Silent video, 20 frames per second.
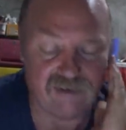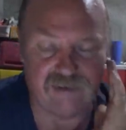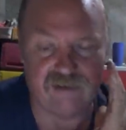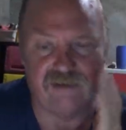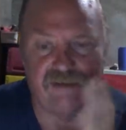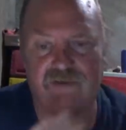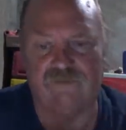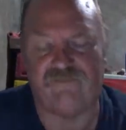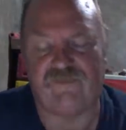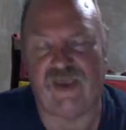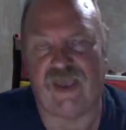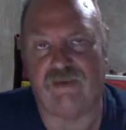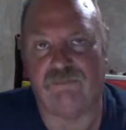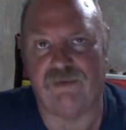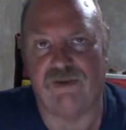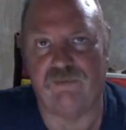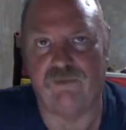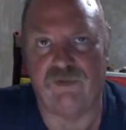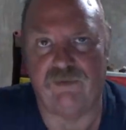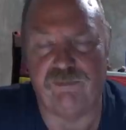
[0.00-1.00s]
the
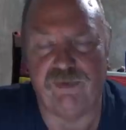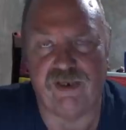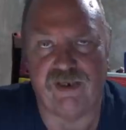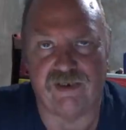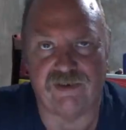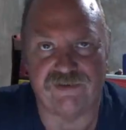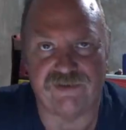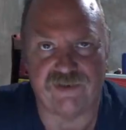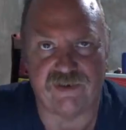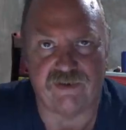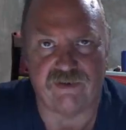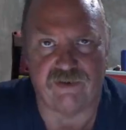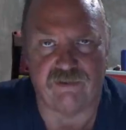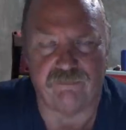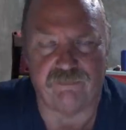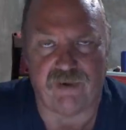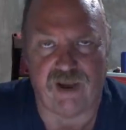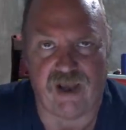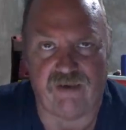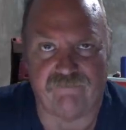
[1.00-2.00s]
family would be considered
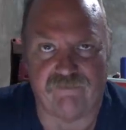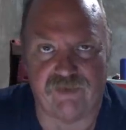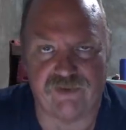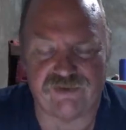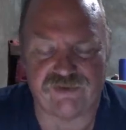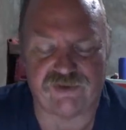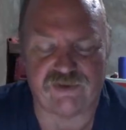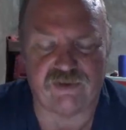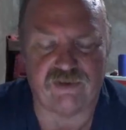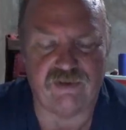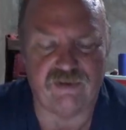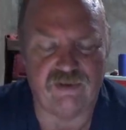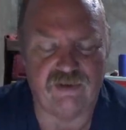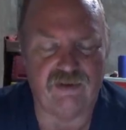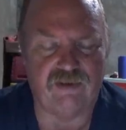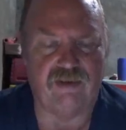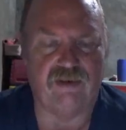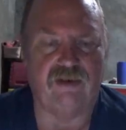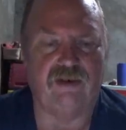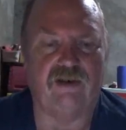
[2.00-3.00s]
impoverished,
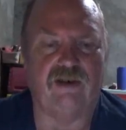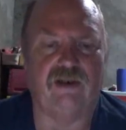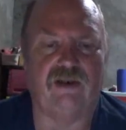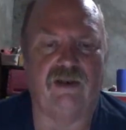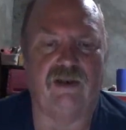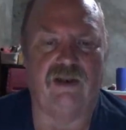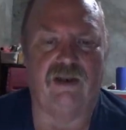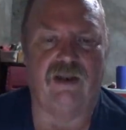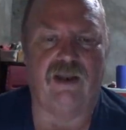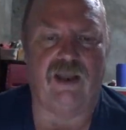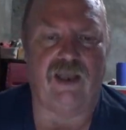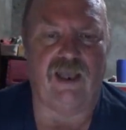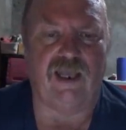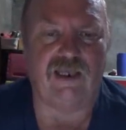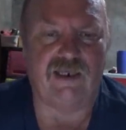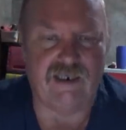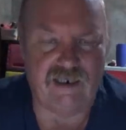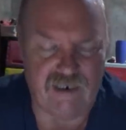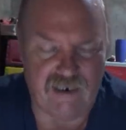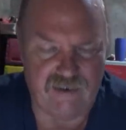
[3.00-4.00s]

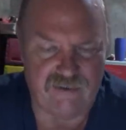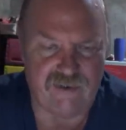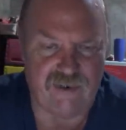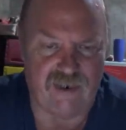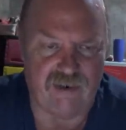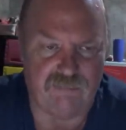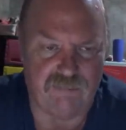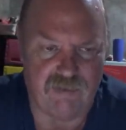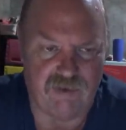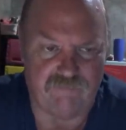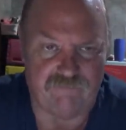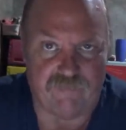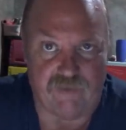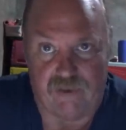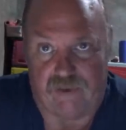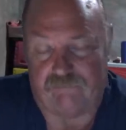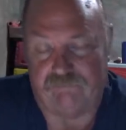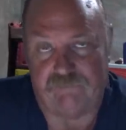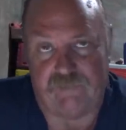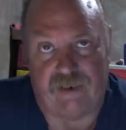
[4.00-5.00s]
and anything above
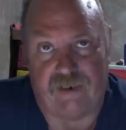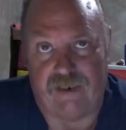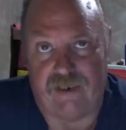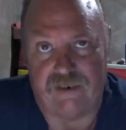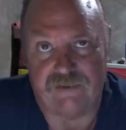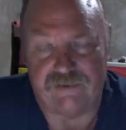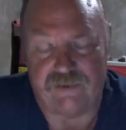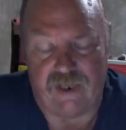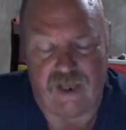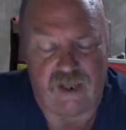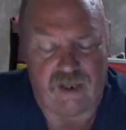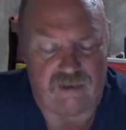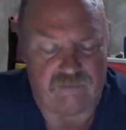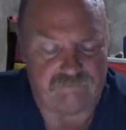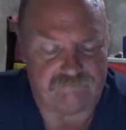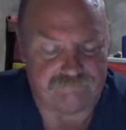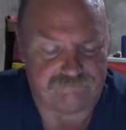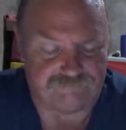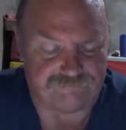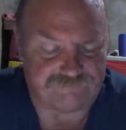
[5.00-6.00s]
that, I guess not.
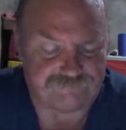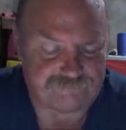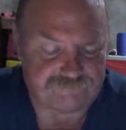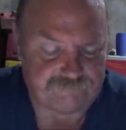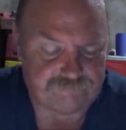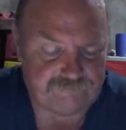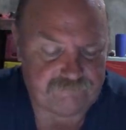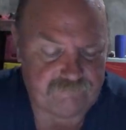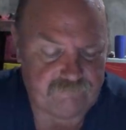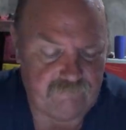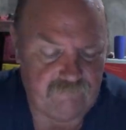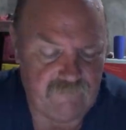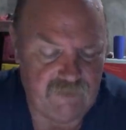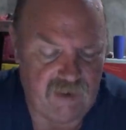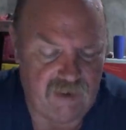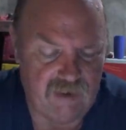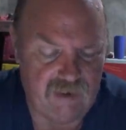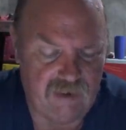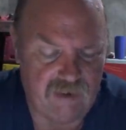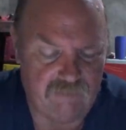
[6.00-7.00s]

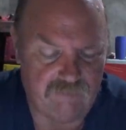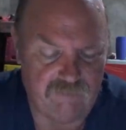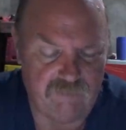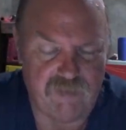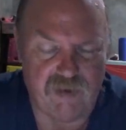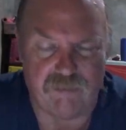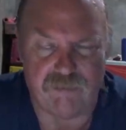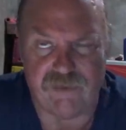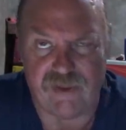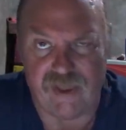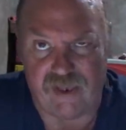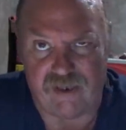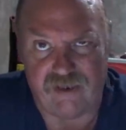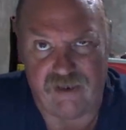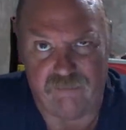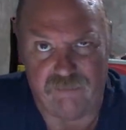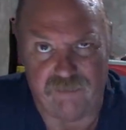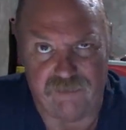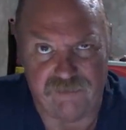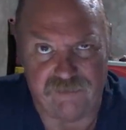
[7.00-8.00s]
Remember that
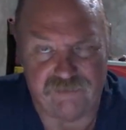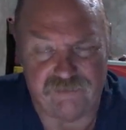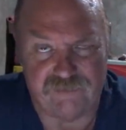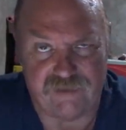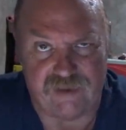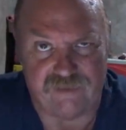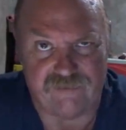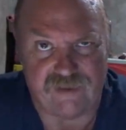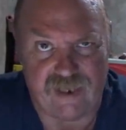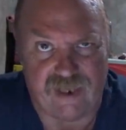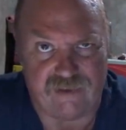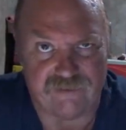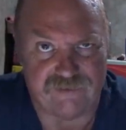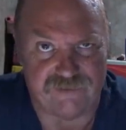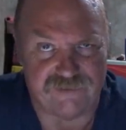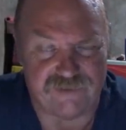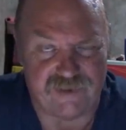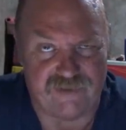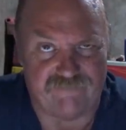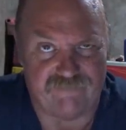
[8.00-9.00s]
number,
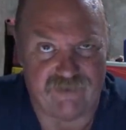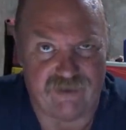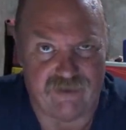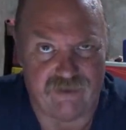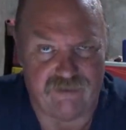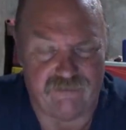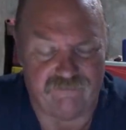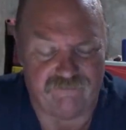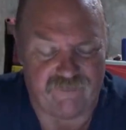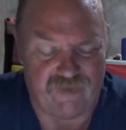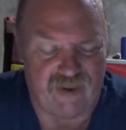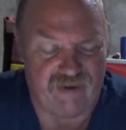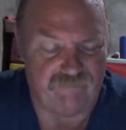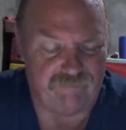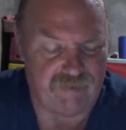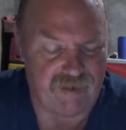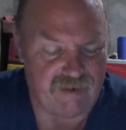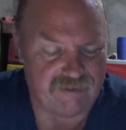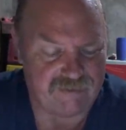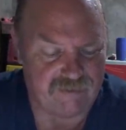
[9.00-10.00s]
10,705
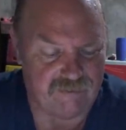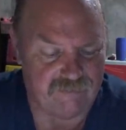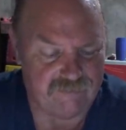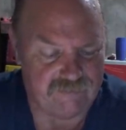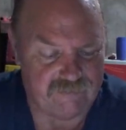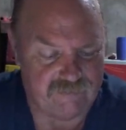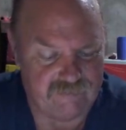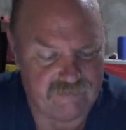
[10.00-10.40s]
pesos.